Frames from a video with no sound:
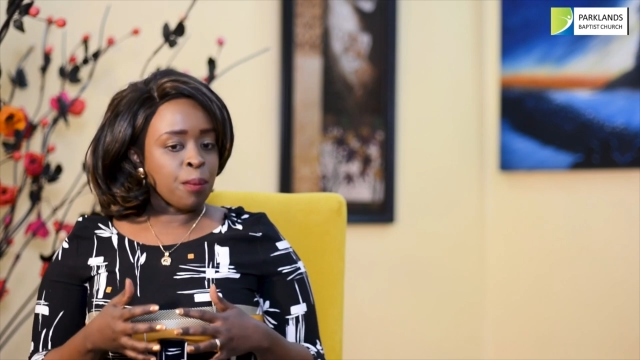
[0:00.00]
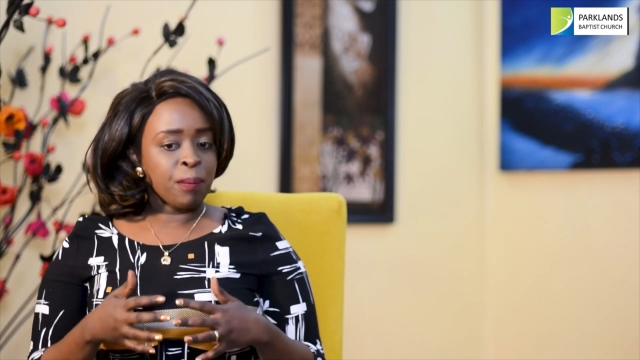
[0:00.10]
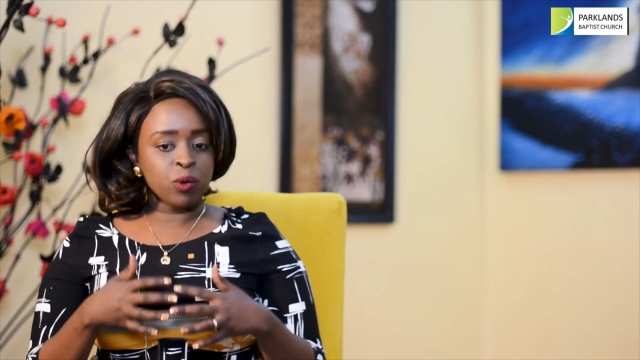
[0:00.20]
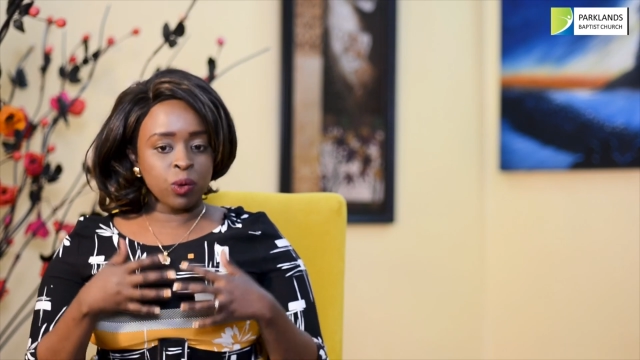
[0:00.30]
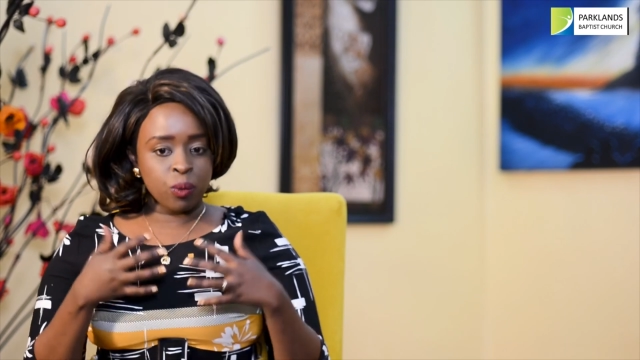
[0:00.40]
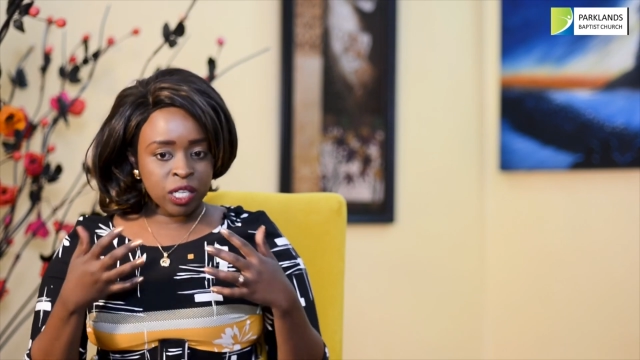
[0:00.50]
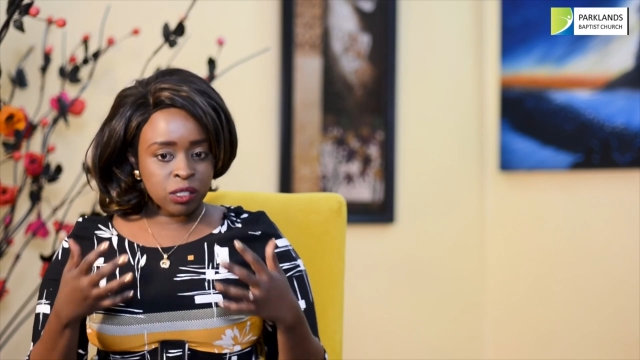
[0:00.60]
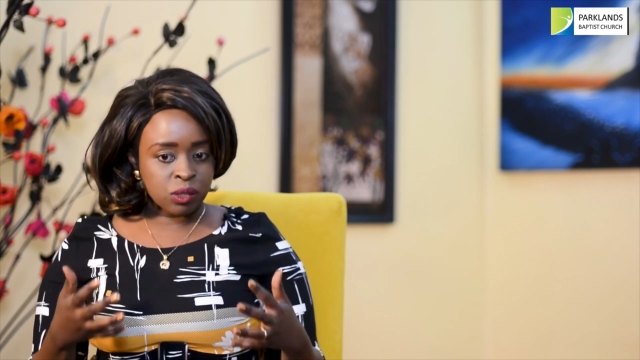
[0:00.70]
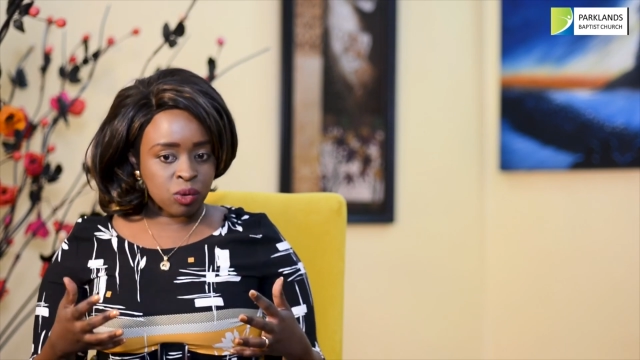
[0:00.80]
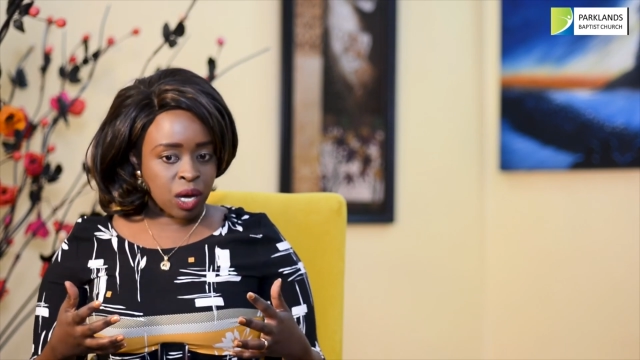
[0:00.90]
But we want
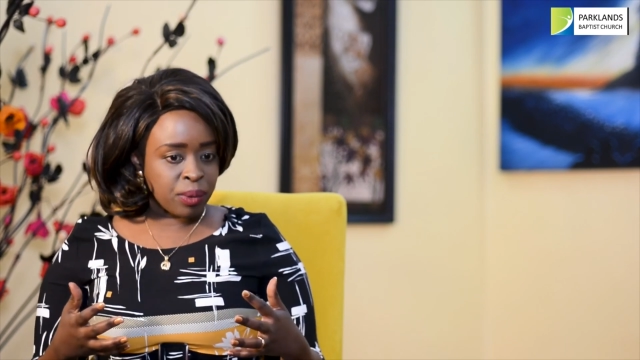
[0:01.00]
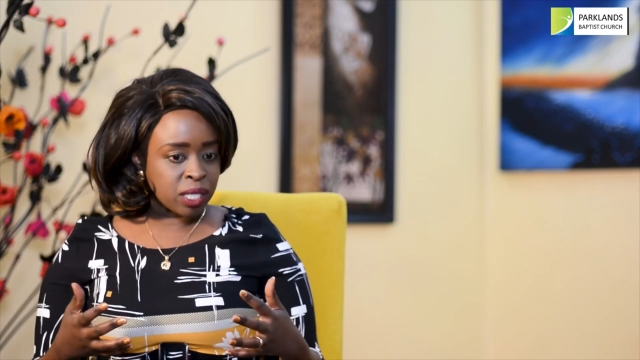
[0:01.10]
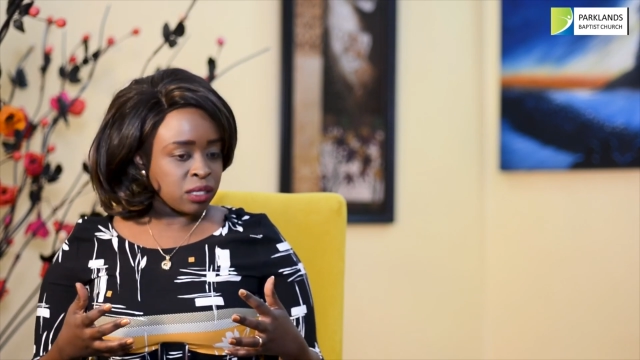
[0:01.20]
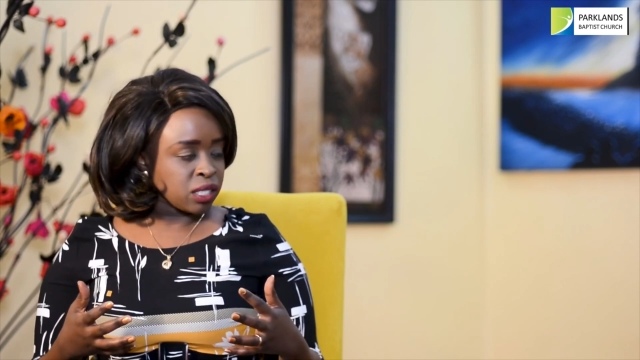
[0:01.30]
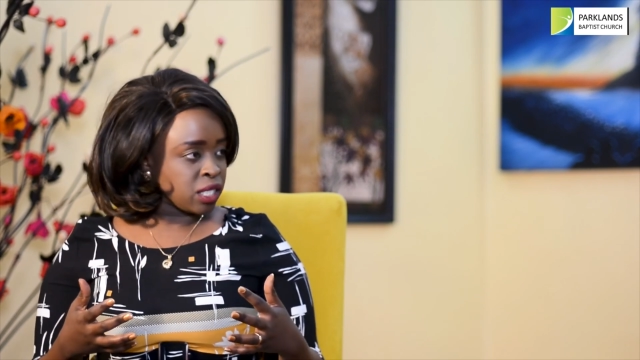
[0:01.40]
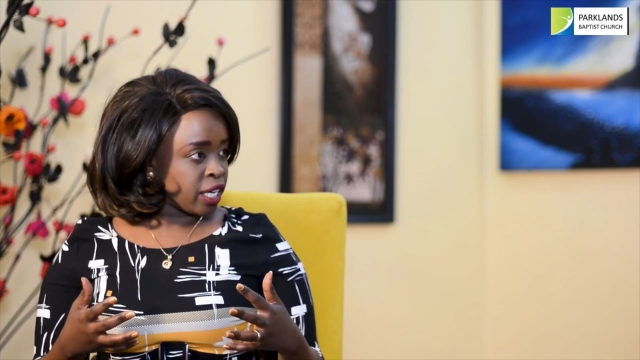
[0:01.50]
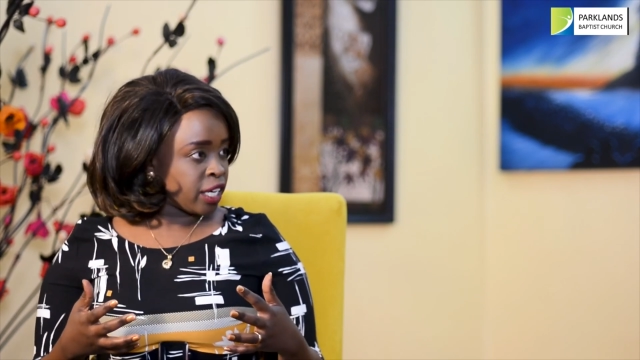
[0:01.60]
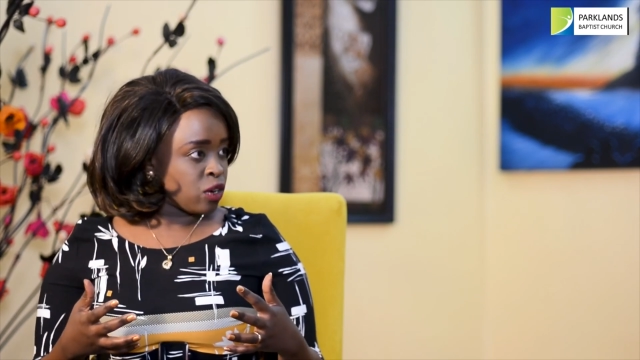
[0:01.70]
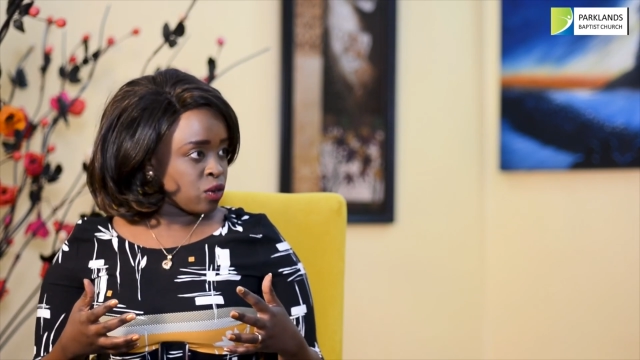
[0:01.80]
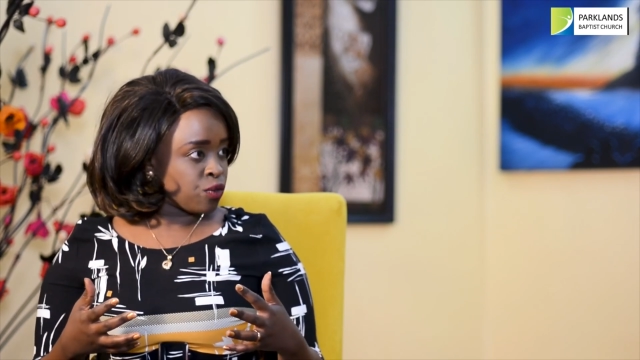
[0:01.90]
to do our best to take
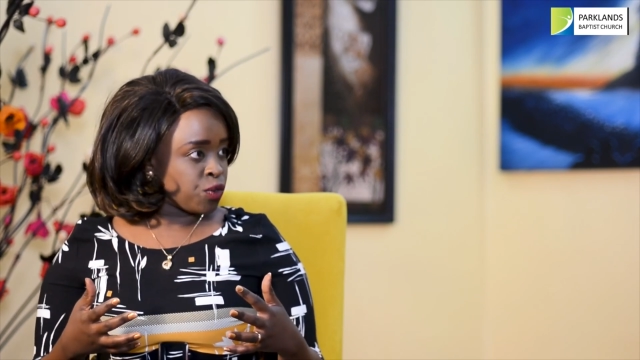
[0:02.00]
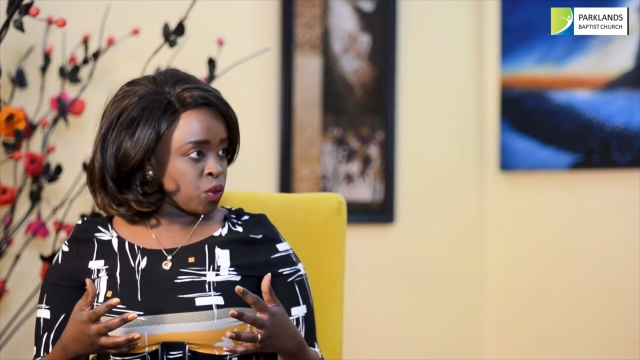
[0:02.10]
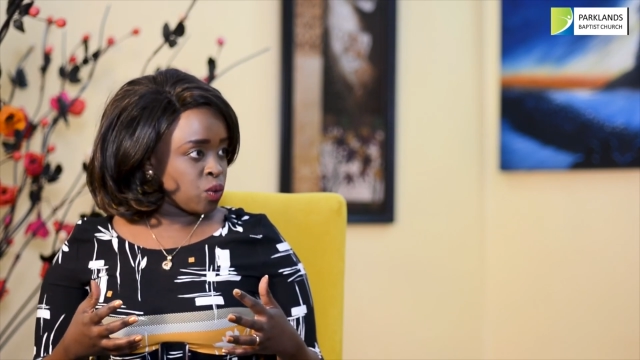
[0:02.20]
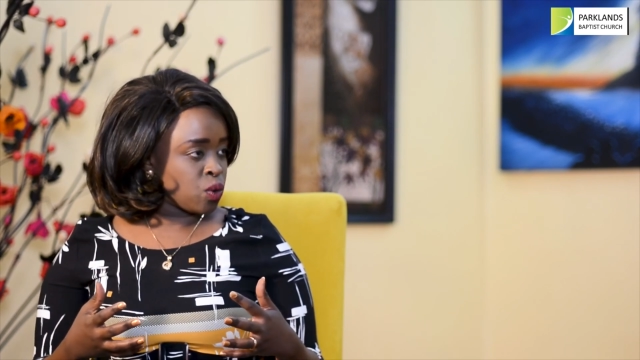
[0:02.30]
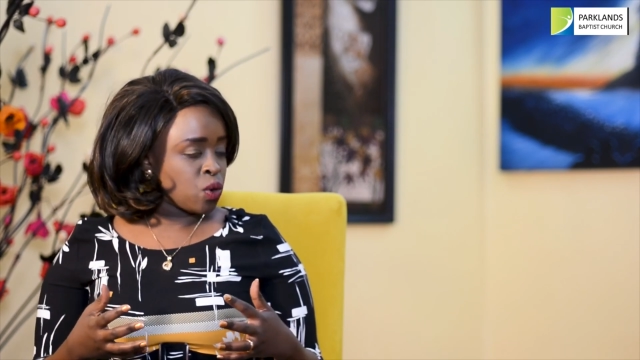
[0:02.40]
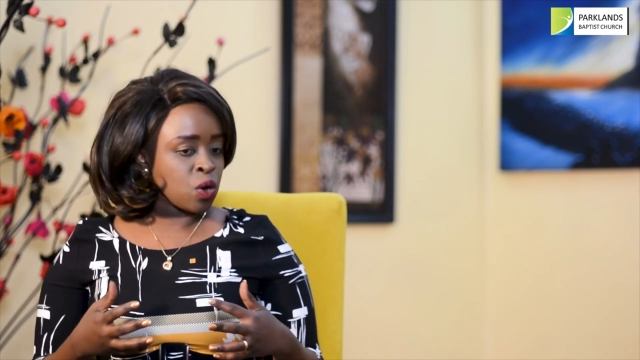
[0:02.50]
care of you.